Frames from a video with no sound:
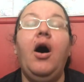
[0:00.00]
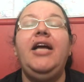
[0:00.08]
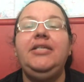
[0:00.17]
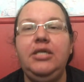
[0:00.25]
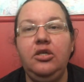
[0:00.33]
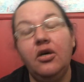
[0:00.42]
I
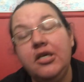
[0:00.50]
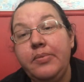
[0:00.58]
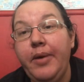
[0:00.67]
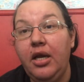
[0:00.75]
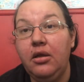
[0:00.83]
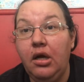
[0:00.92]
did not
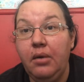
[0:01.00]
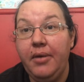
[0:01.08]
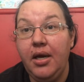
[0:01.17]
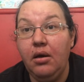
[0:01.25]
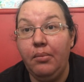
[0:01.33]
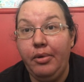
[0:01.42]
spend a lot of
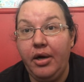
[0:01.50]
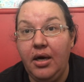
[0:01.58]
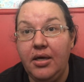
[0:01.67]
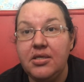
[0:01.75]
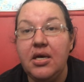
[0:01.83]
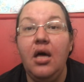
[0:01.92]
money on
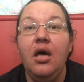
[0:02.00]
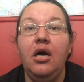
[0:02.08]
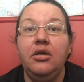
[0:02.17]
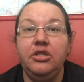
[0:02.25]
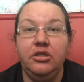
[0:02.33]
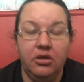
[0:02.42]
bras,
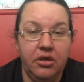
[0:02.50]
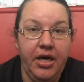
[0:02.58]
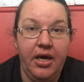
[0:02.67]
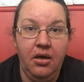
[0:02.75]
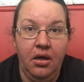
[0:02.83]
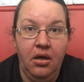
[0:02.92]
did not
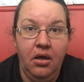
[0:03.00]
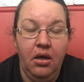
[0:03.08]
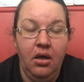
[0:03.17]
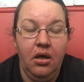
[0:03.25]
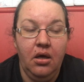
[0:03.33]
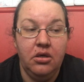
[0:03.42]
get
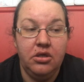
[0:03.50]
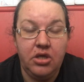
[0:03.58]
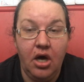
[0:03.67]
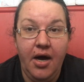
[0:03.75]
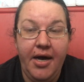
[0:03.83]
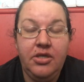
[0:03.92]

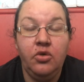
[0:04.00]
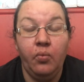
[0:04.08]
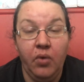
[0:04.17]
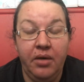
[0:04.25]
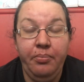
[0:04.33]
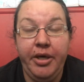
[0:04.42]
sized,
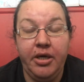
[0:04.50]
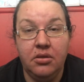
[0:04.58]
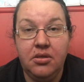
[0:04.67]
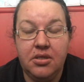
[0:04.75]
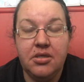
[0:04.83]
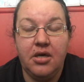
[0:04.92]
one,
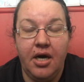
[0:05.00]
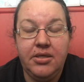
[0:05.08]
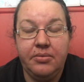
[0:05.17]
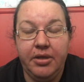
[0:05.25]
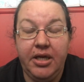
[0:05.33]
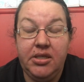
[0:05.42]
because the
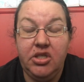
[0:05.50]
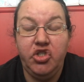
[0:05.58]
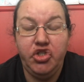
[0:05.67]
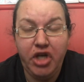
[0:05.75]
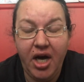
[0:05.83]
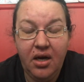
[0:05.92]
sizing place is
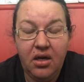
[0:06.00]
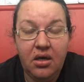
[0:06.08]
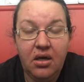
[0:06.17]
shut,